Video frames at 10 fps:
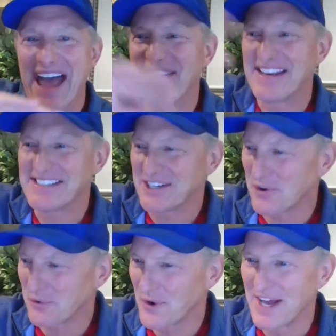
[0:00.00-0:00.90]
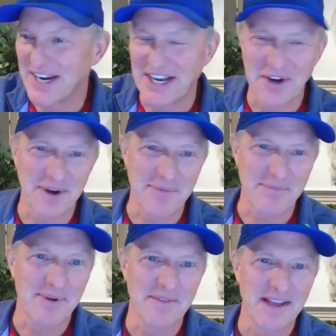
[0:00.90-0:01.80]
and they tend to run and creep.
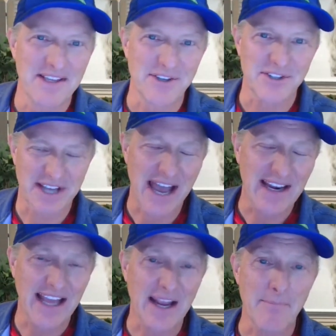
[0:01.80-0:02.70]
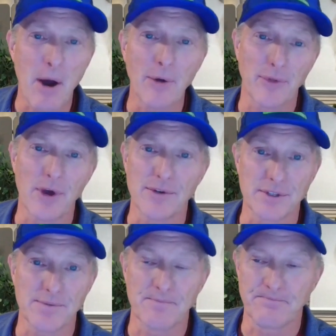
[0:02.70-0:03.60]
So it's kind of like a
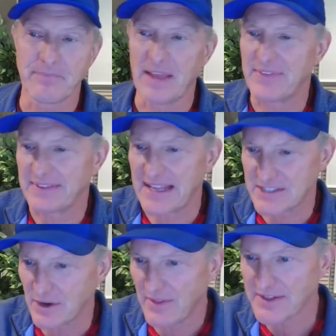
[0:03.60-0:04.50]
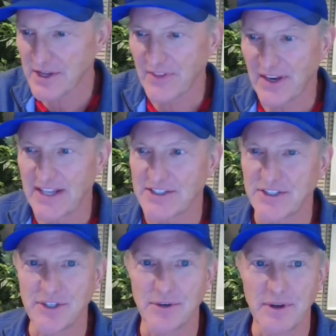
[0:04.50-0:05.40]
pothos. I think that's on, that's on the list
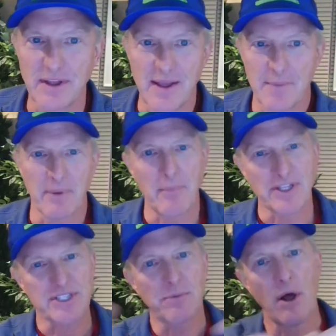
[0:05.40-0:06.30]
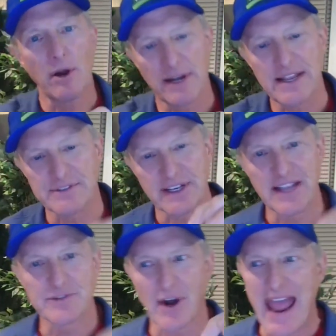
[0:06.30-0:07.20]
too, but much smaller leaves. The
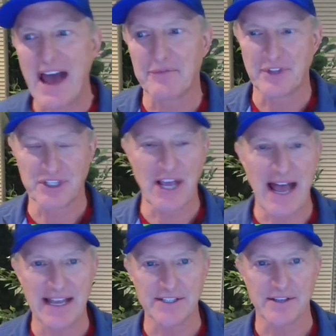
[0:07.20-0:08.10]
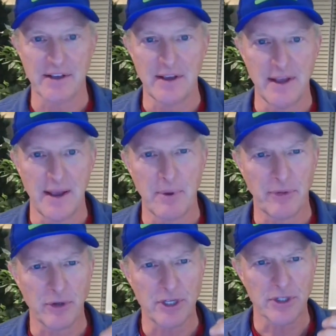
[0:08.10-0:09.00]
leaves are half the size, but
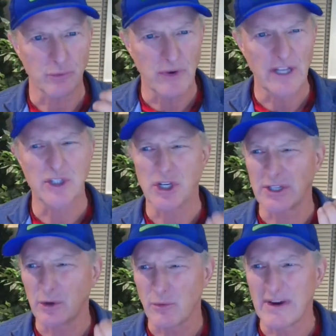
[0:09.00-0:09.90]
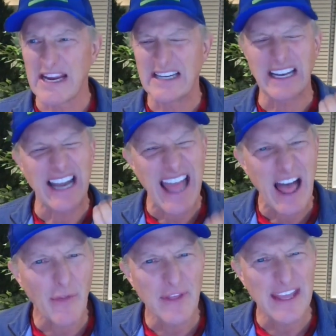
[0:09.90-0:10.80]
they're just rich and green and
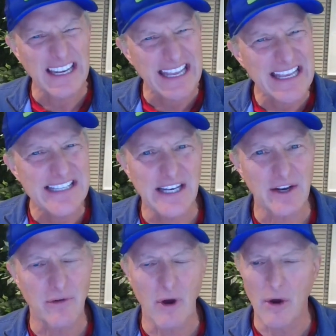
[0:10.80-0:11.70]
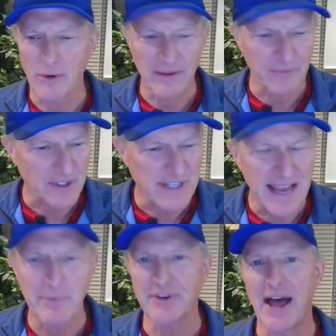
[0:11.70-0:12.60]
healthy and easy to grow. Great for
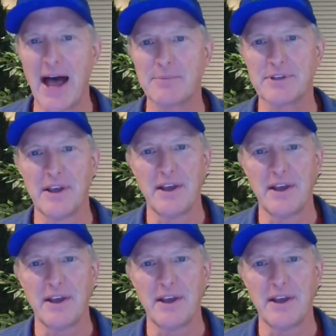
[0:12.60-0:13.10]
tabletops,